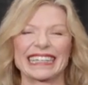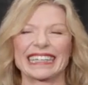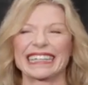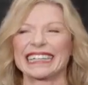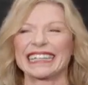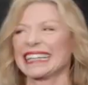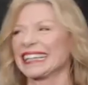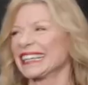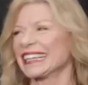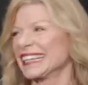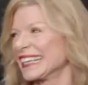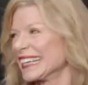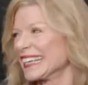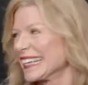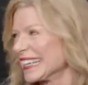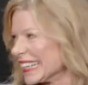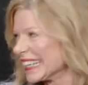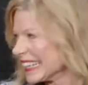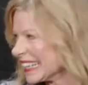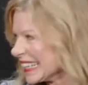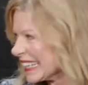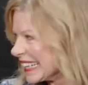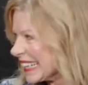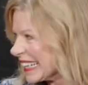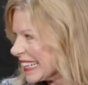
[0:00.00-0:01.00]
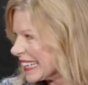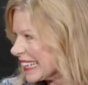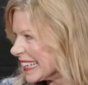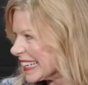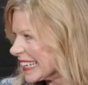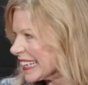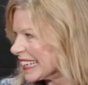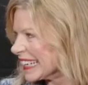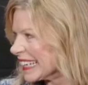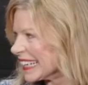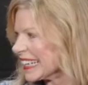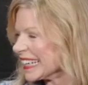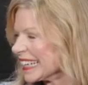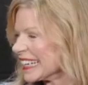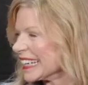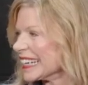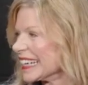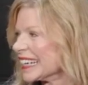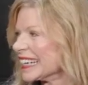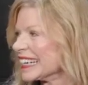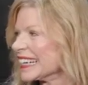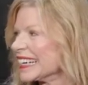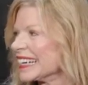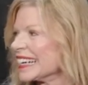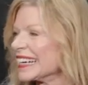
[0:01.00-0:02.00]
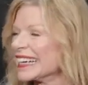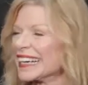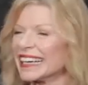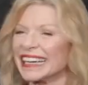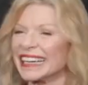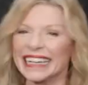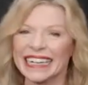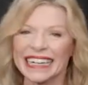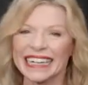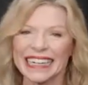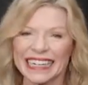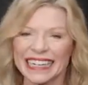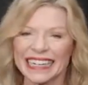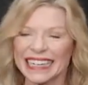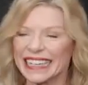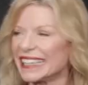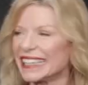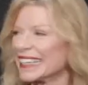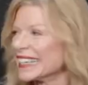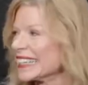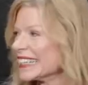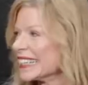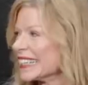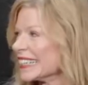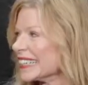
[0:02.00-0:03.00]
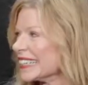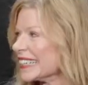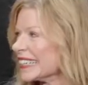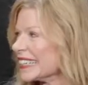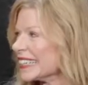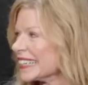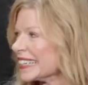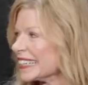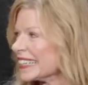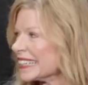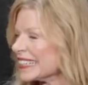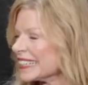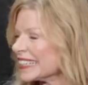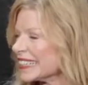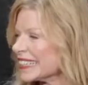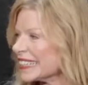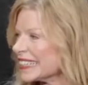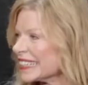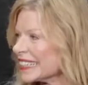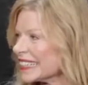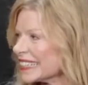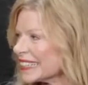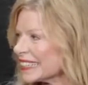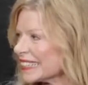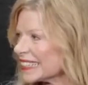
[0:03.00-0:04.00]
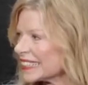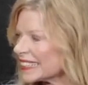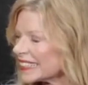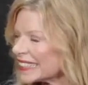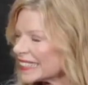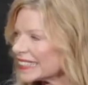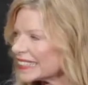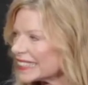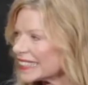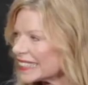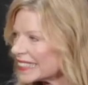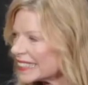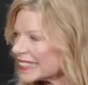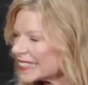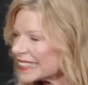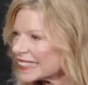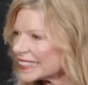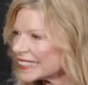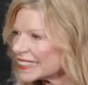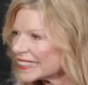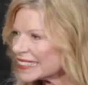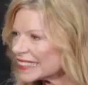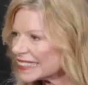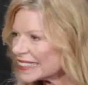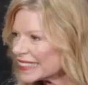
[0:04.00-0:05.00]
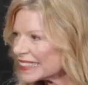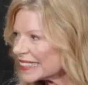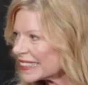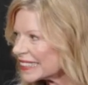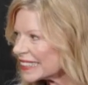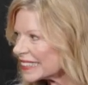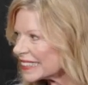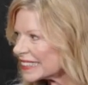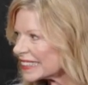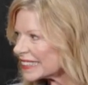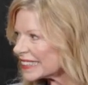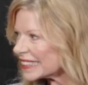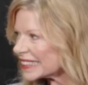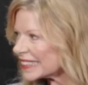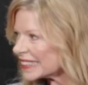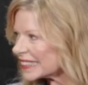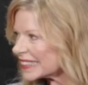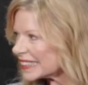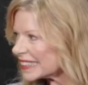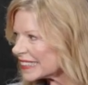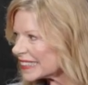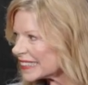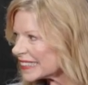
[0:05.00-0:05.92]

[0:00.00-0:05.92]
This person isn't speaking.